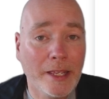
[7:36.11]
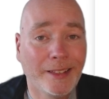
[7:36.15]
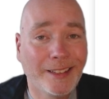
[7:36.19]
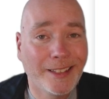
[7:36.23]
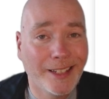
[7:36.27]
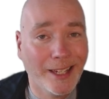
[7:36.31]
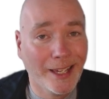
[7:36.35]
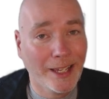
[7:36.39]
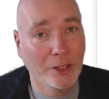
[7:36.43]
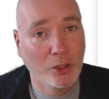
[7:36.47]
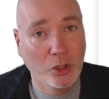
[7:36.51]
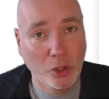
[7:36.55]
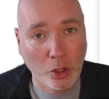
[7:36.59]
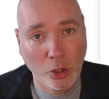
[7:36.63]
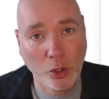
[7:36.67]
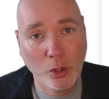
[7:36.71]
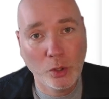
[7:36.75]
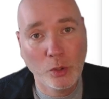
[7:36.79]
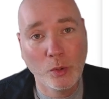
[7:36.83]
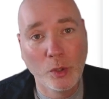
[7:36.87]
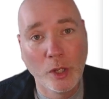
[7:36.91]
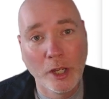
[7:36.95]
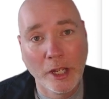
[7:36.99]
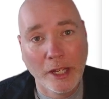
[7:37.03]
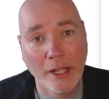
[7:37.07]
tier
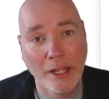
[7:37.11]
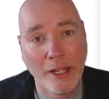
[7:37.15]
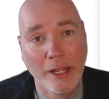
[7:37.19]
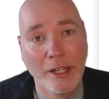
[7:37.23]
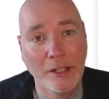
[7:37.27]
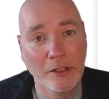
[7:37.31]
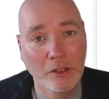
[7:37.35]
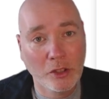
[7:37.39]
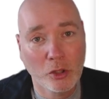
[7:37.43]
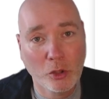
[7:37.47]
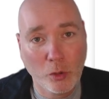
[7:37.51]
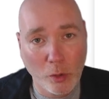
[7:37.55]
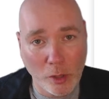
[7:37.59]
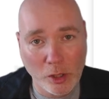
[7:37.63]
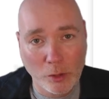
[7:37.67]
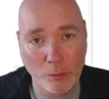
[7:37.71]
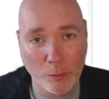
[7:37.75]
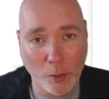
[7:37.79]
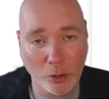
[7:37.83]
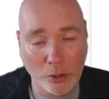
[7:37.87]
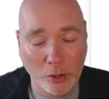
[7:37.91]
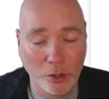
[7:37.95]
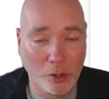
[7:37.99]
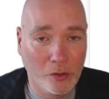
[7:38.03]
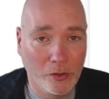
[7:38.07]
2 is the sweet
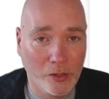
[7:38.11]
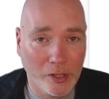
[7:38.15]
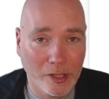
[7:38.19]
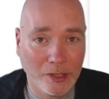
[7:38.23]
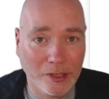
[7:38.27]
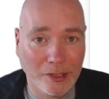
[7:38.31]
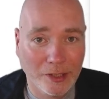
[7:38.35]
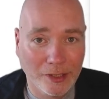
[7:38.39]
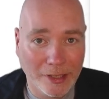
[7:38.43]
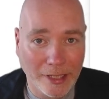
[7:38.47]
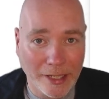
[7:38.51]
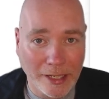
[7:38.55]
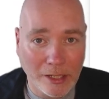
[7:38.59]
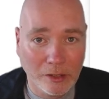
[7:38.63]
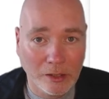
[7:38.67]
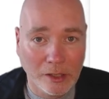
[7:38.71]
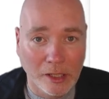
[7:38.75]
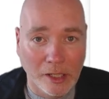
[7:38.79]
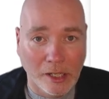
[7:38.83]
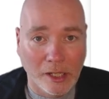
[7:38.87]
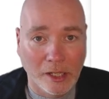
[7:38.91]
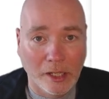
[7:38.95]
spot on this deal.